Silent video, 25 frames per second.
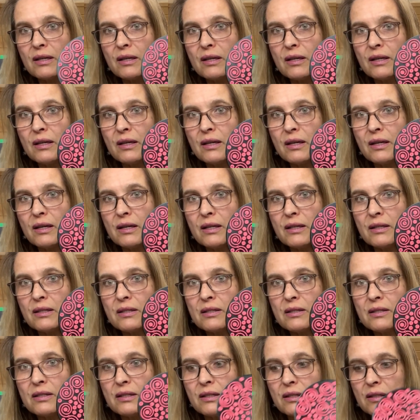
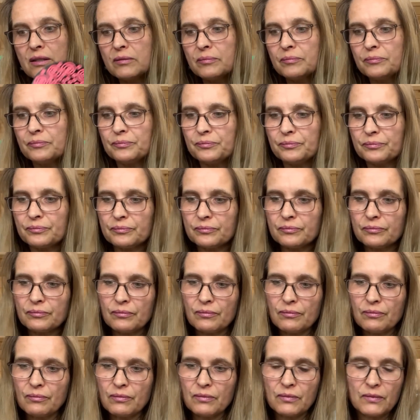And
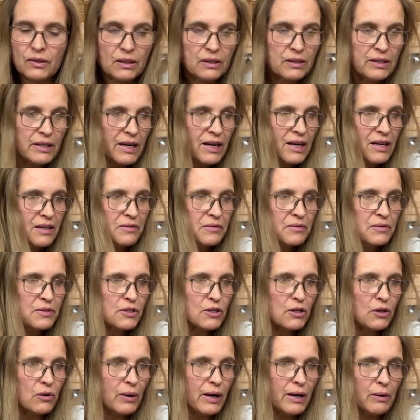yeah,
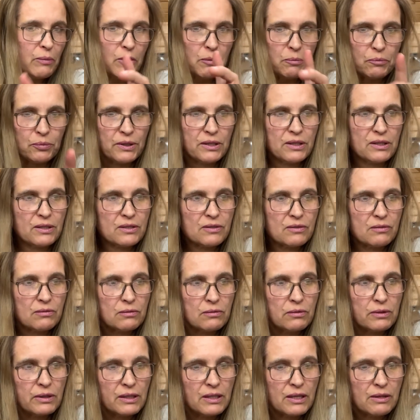so I will print
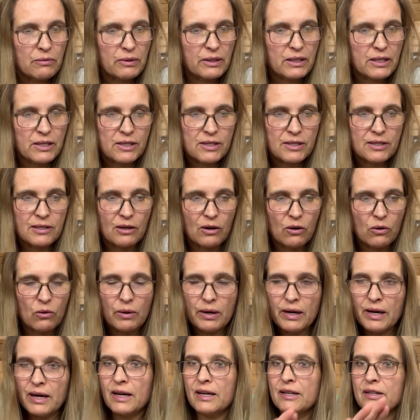really, really slow,
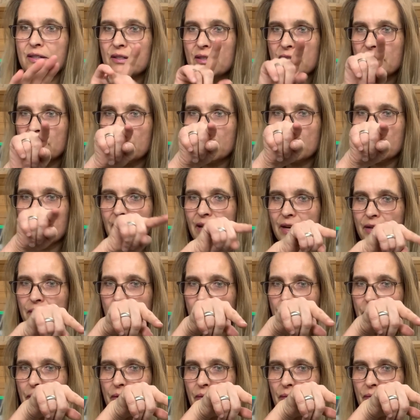and
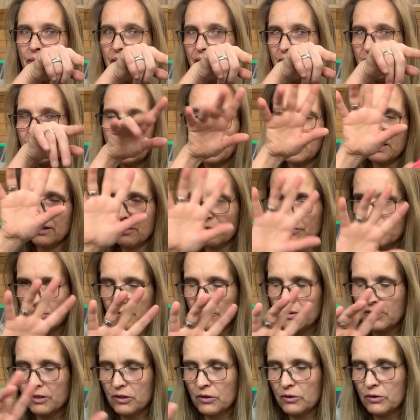later at the end of the
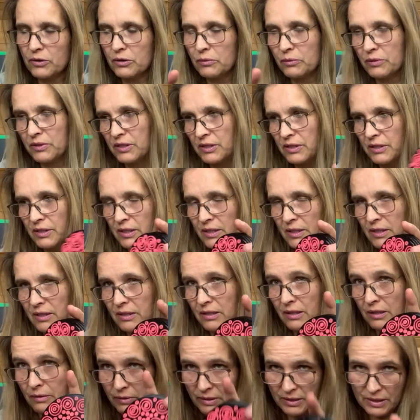video, you will see
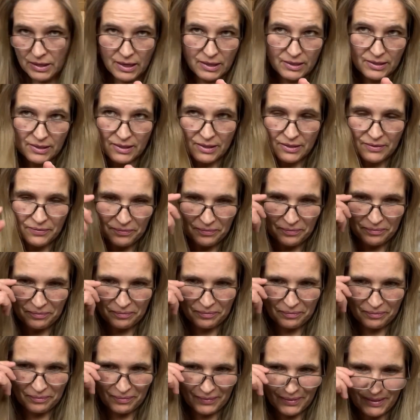the results.
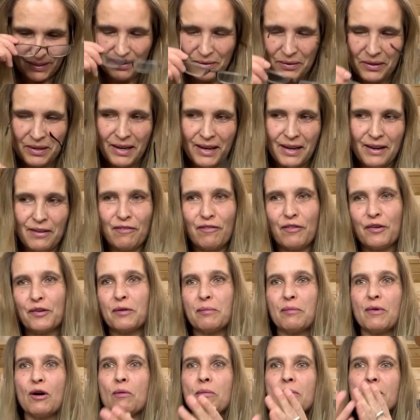Okay, for the
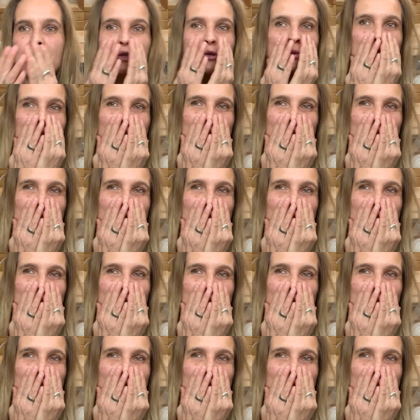moment.